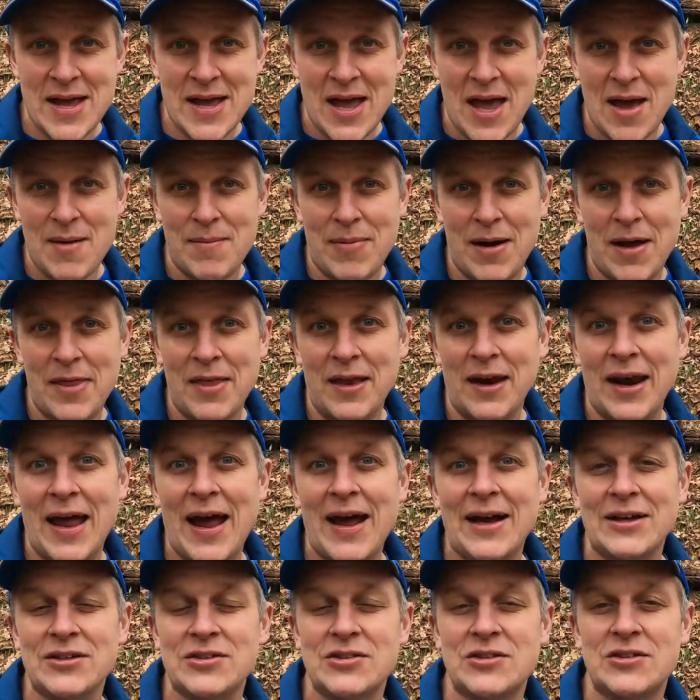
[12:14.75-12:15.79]
And by the
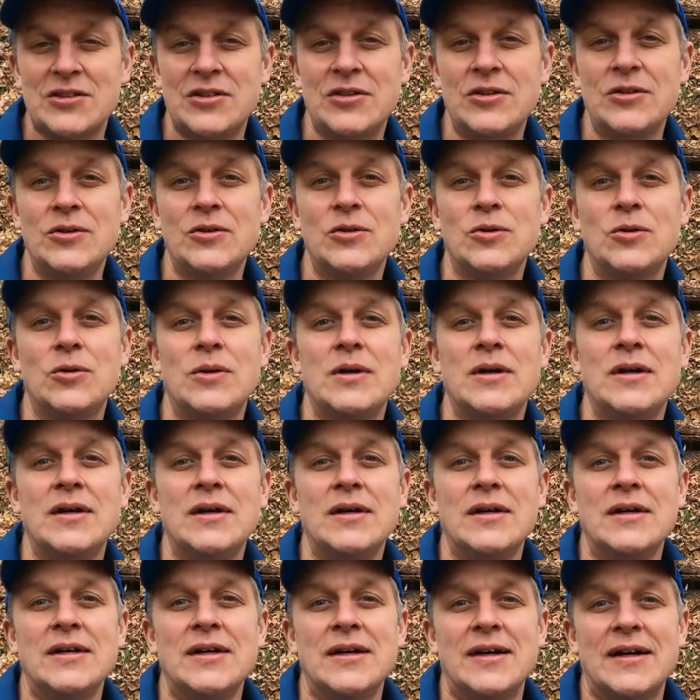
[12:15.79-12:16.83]
last two
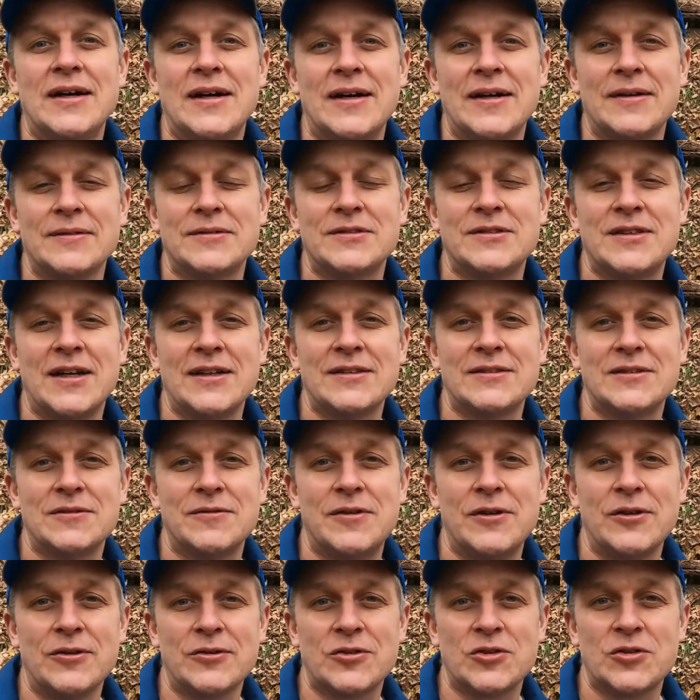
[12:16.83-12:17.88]
sets of
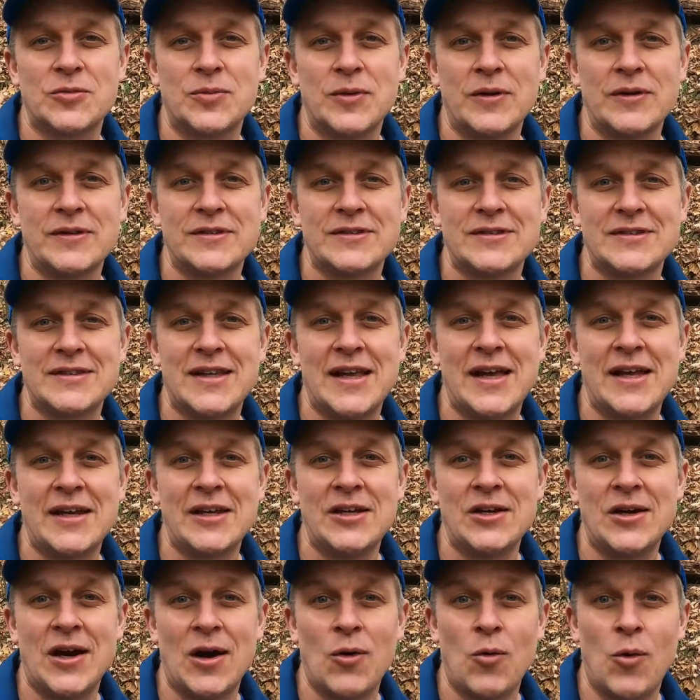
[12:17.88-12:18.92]
hill sprints,
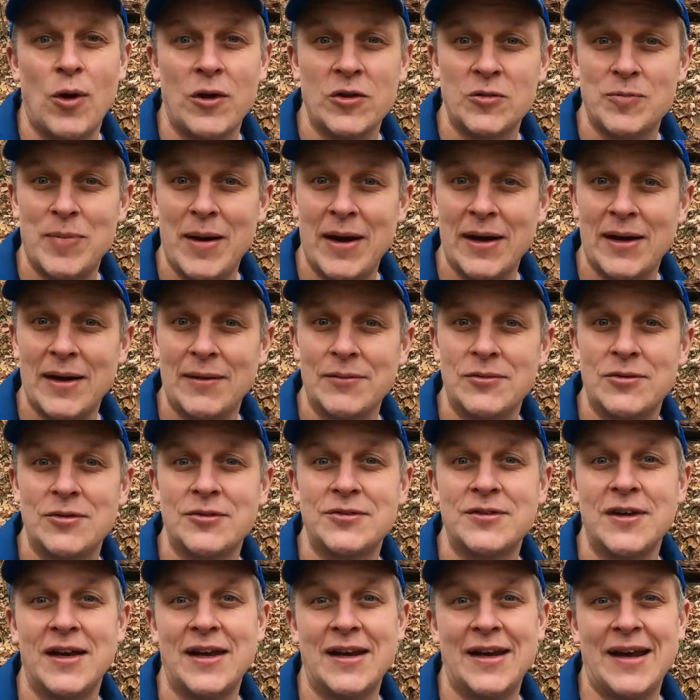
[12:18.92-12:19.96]
then I was back up to
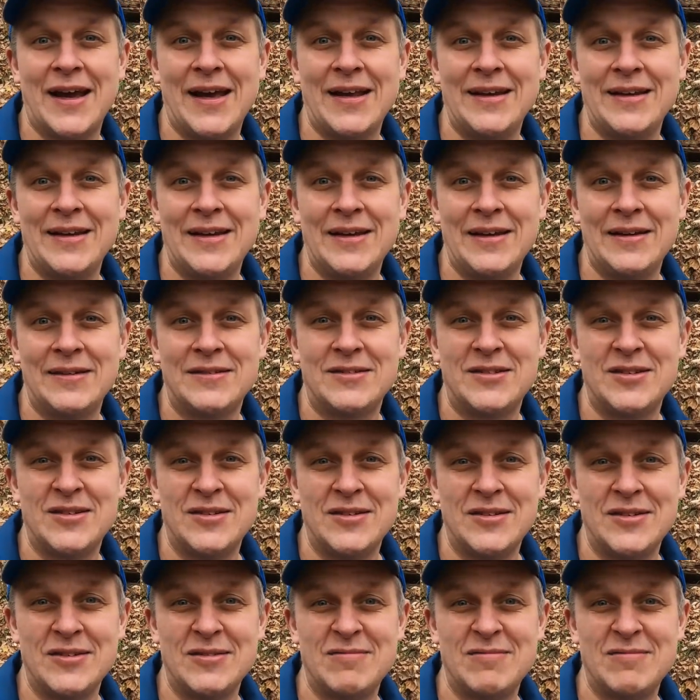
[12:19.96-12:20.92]
say 90 to